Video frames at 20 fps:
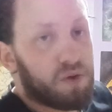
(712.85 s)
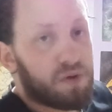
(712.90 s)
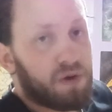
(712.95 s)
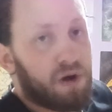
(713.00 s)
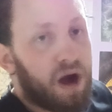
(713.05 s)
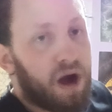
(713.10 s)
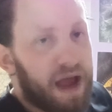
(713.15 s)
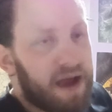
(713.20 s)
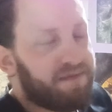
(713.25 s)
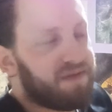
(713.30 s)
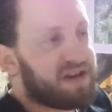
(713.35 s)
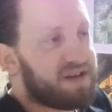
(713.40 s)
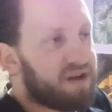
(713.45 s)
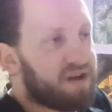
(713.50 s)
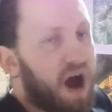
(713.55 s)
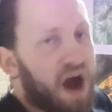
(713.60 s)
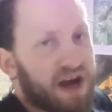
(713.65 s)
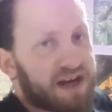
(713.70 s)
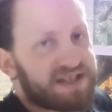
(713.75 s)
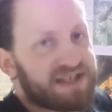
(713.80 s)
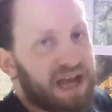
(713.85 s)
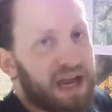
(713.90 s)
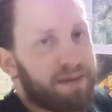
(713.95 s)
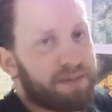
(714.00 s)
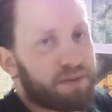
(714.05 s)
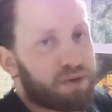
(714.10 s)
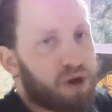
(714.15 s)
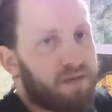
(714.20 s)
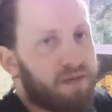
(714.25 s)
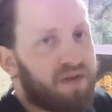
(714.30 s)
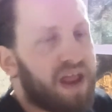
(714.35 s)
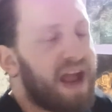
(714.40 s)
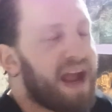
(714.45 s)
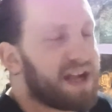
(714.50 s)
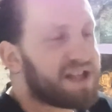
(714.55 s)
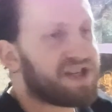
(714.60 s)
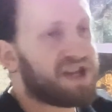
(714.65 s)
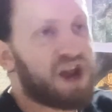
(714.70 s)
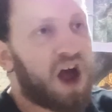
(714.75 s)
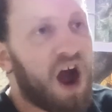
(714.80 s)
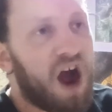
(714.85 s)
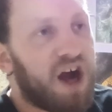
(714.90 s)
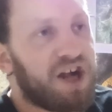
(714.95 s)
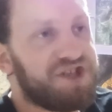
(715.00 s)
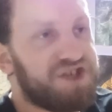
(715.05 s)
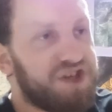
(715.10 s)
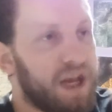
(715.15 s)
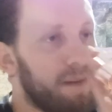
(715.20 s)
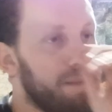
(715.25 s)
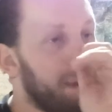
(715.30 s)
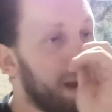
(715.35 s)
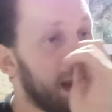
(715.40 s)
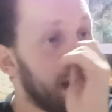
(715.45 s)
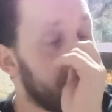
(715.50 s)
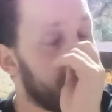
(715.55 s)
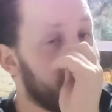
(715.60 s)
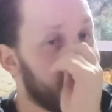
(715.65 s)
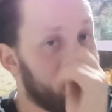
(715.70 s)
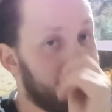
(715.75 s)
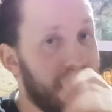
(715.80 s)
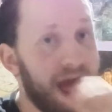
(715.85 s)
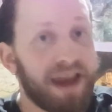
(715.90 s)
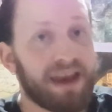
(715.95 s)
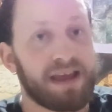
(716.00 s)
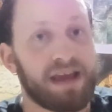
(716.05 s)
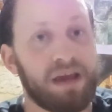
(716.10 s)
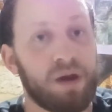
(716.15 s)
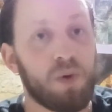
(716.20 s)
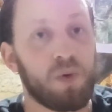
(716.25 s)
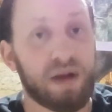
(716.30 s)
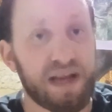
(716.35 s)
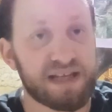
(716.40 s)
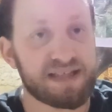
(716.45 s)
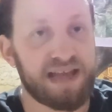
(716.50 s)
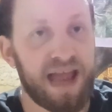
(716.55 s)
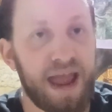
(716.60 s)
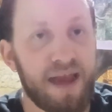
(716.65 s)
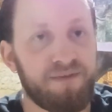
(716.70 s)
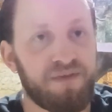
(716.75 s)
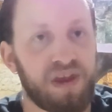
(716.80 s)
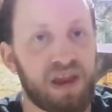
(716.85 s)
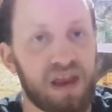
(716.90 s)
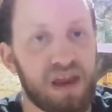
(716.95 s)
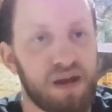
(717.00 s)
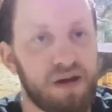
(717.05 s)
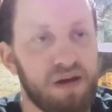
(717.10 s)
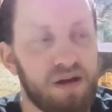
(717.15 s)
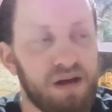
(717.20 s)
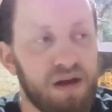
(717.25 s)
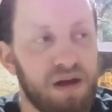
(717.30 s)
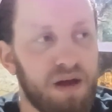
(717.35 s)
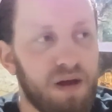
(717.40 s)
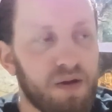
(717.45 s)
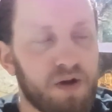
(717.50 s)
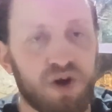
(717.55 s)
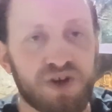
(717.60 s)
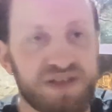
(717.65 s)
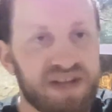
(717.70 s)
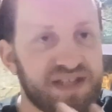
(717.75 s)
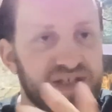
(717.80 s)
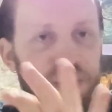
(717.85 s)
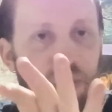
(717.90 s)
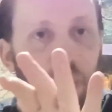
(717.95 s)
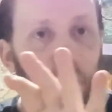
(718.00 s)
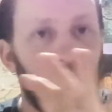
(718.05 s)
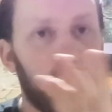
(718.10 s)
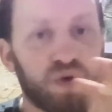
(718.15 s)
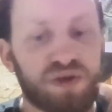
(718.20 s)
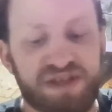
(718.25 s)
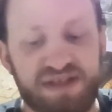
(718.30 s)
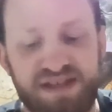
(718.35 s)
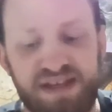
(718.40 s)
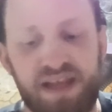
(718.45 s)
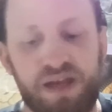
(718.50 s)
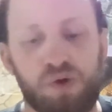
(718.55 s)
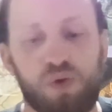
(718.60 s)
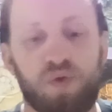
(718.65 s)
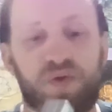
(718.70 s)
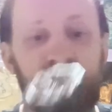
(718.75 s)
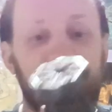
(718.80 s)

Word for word: I have a dark saber over there. It's an RGB, but that hilt is heavy because it's all steel.